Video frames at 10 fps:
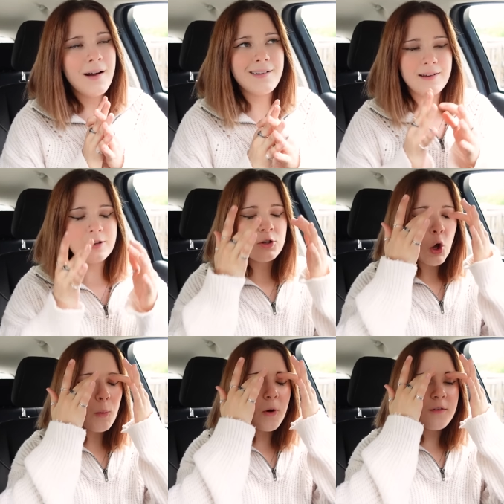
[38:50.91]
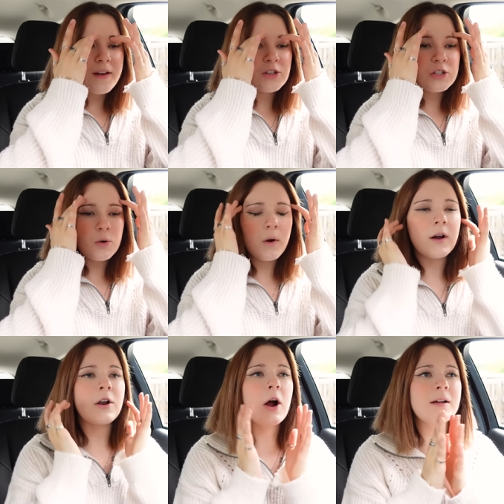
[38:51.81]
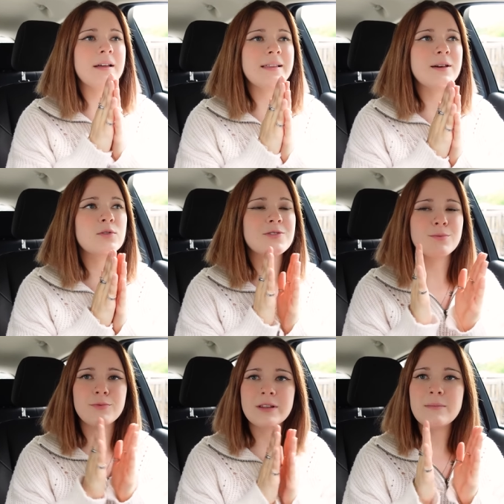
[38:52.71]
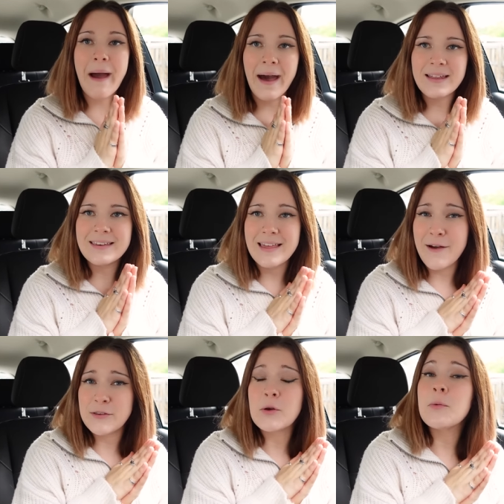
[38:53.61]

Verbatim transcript: I've had no motivation to work on art lately, which is really bad because I have some